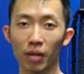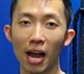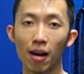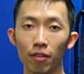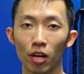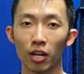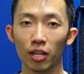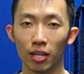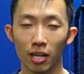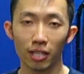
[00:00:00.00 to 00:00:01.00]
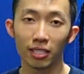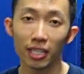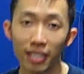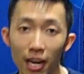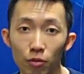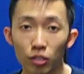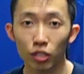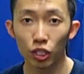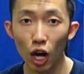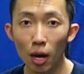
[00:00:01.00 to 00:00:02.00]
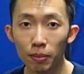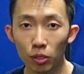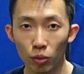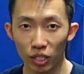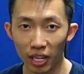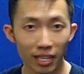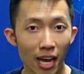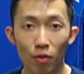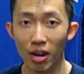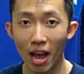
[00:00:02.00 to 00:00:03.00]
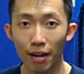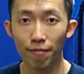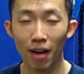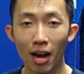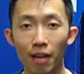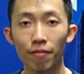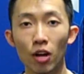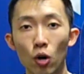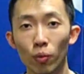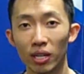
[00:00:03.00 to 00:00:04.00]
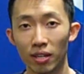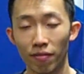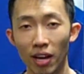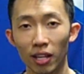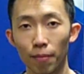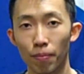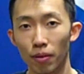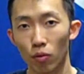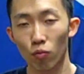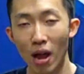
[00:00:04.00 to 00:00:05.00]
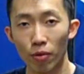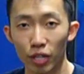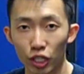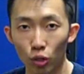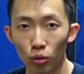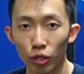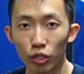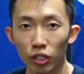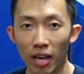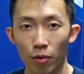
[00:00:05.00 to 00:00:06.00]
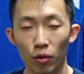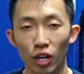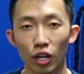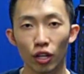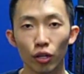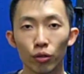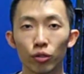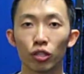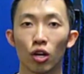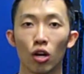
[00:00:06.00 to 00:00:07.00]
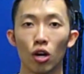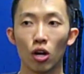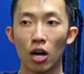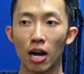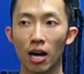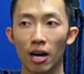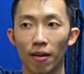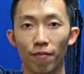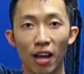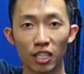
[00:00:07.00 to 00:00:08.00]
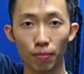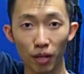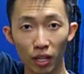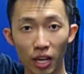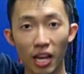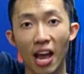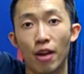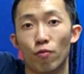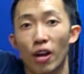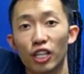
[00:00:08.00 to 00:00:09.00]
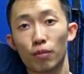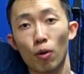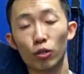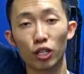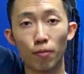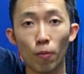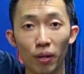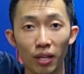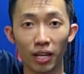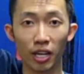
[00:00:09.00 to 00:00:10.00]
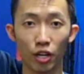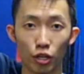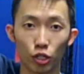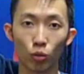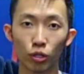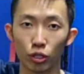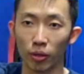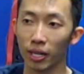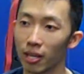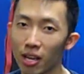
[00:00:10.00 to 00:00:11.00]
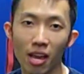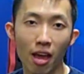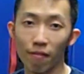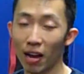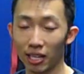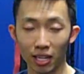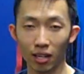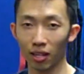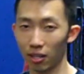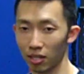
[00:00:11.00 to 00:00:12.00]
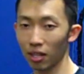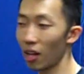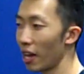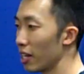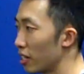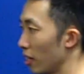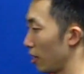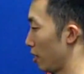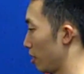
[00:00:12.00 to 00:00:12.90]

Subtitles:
we have a lot of sit-down jobs, we're sitting down 9 to 5, we develop rounded shoulders and we're going to lose flexibility and range of motion mobility in our shoulder joint. If I tell a client to